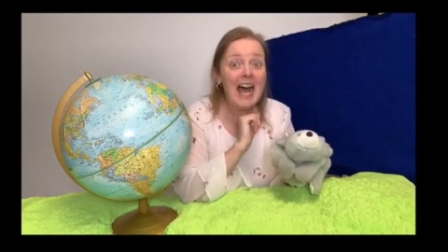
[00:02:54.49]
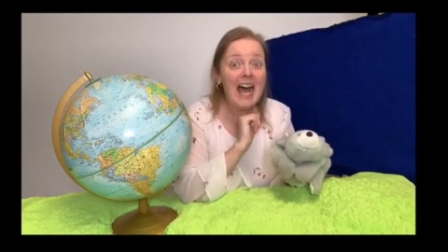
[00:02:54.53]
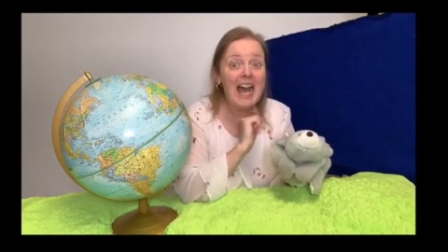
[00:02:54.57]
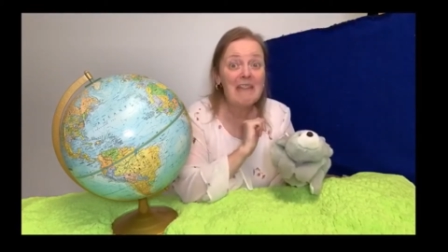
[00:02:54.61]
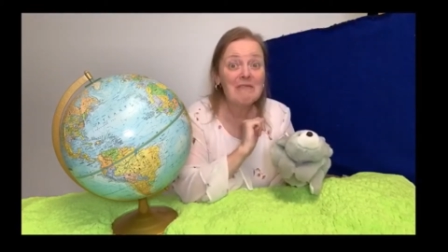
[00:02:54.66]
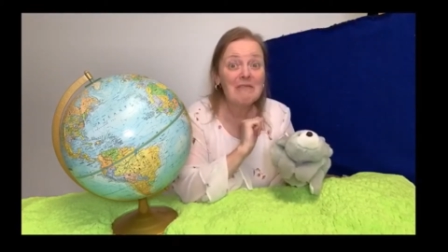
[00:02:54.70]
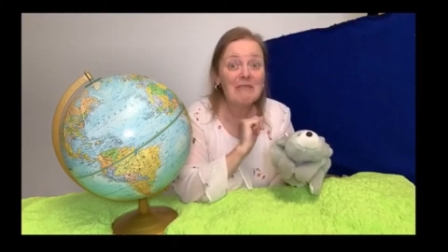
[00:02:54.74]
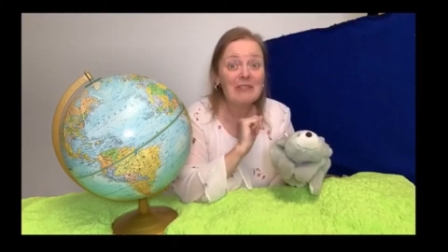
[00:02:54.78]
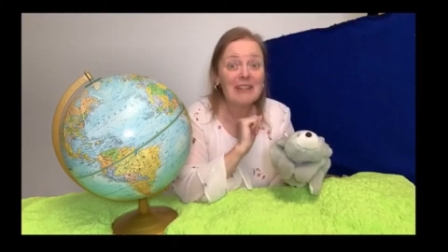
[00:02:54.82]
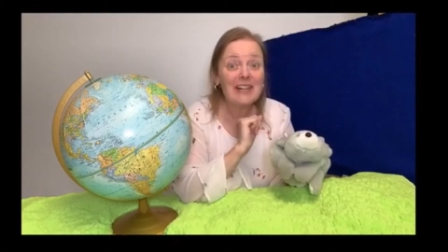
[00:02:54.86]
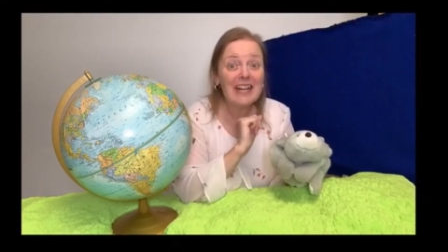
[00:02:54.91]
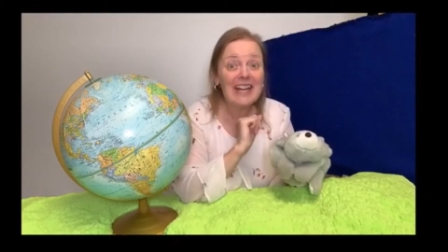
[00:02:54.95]

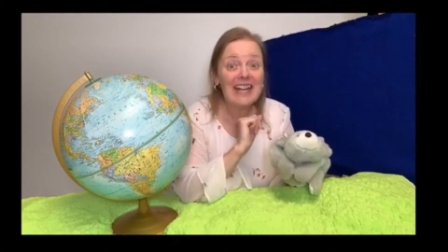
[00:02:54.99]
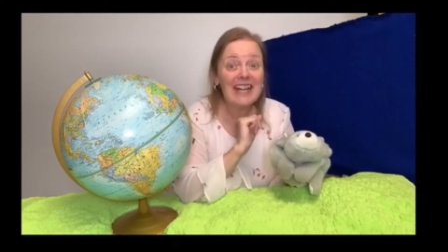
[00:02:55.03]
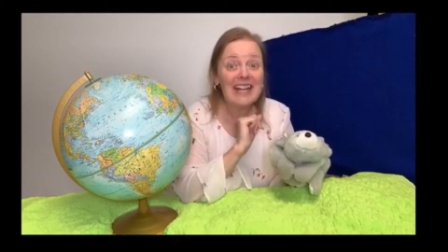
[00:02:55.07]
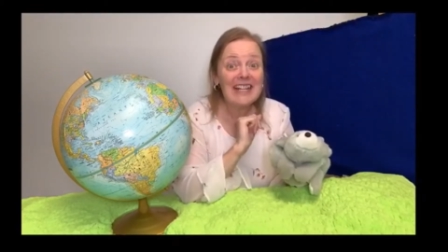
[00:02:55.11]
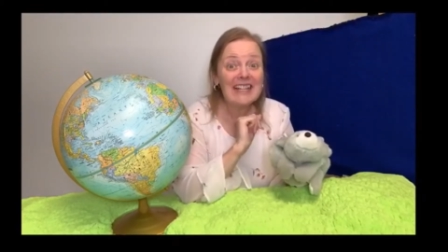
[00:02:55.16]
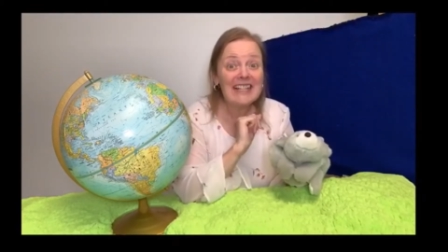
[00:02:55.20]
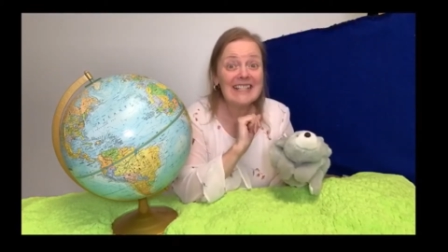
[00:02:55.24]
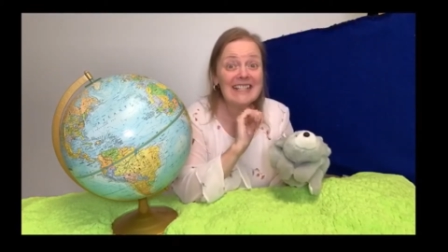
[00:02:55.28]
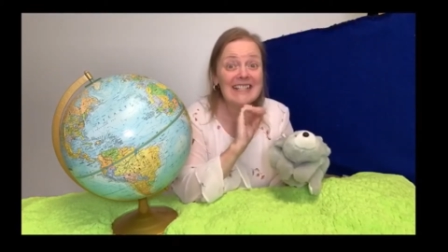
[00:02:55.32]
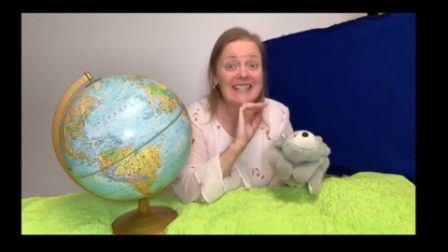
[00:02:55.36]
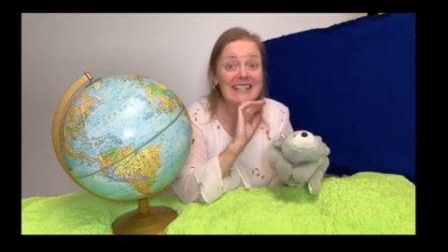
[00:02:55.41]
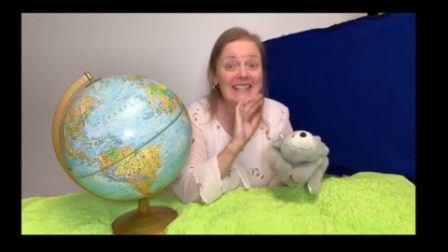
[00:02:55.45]

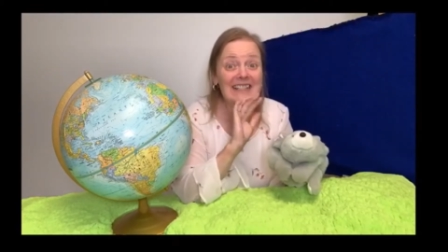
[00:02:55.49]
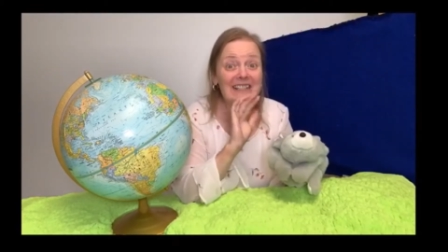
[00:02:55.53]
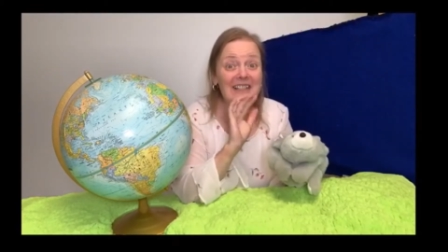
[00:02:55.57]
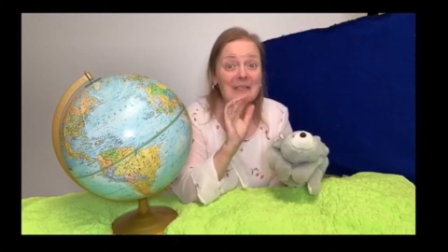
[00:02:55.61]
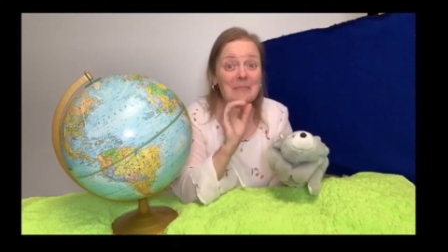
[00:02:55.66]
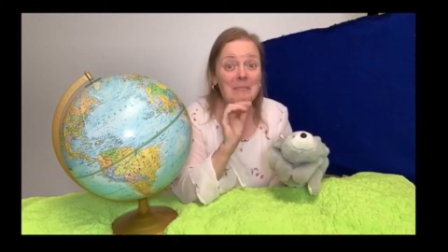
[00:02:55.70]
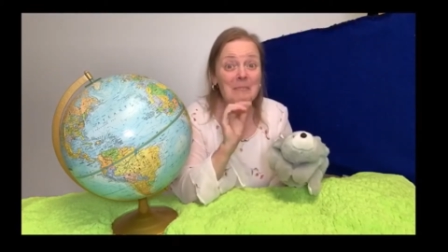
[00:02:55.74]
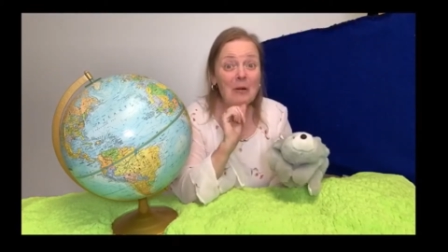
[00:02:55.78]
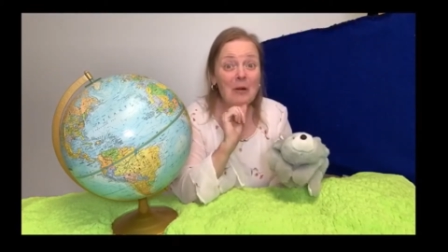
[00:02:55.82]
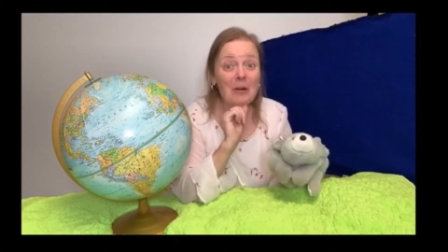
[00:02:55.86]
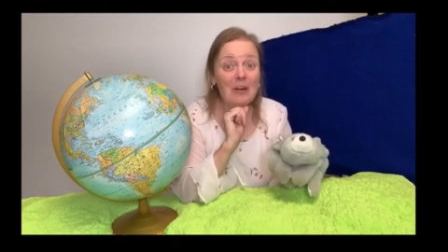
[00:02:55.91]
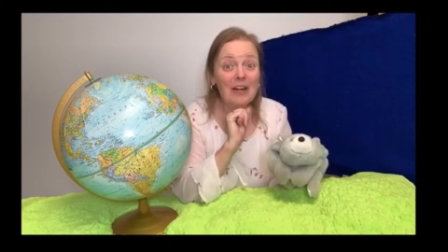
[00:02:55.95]
friends, good
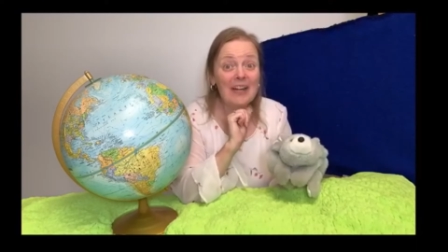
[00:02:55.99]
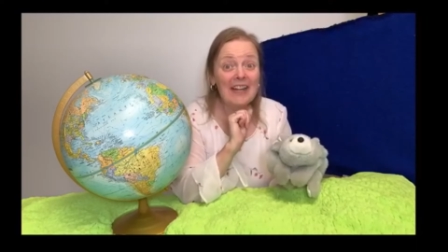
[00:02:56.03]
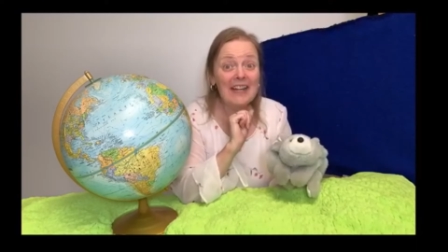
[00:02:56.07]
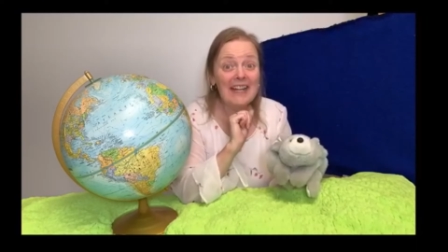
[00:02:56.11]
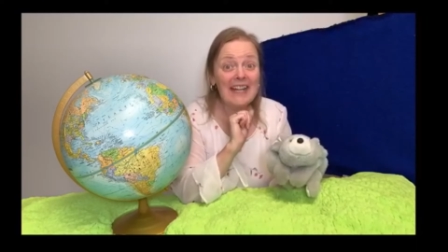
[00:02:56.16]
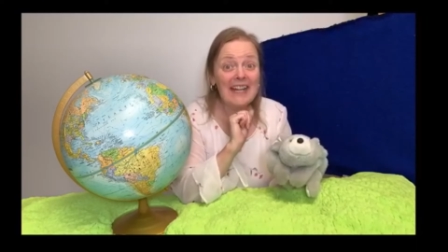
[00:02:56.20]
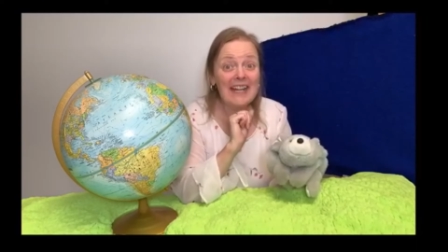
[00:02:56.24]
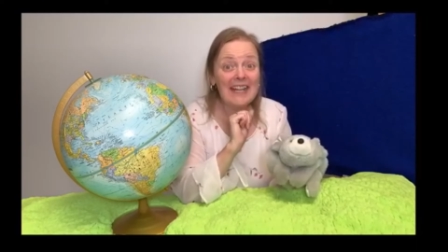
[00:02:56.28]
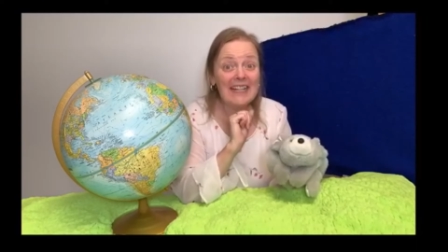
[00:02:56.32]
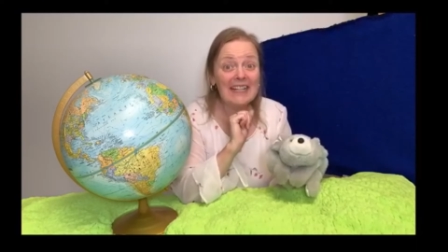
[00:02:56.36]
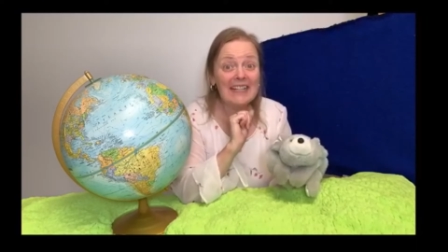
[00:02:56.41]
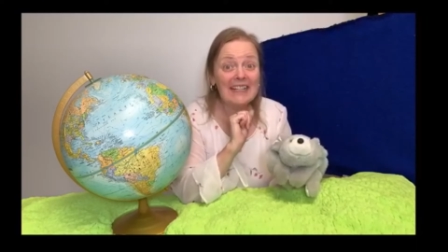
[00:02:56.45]

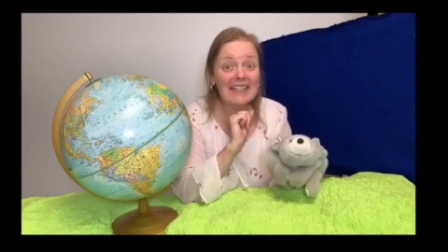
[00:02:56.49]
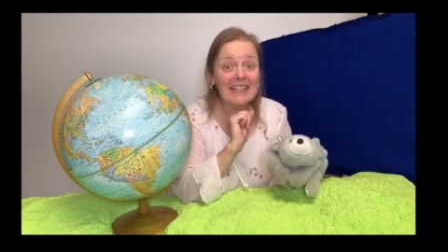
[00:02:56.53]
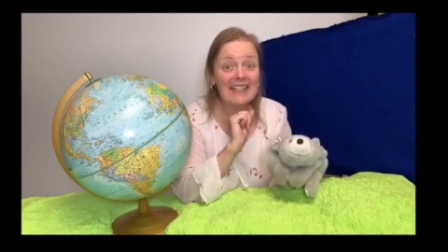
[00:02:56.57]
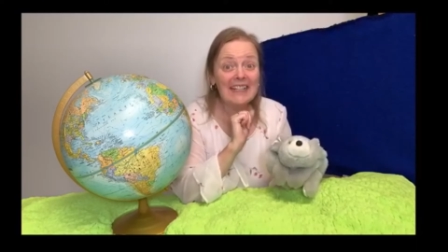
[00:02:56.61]
morning.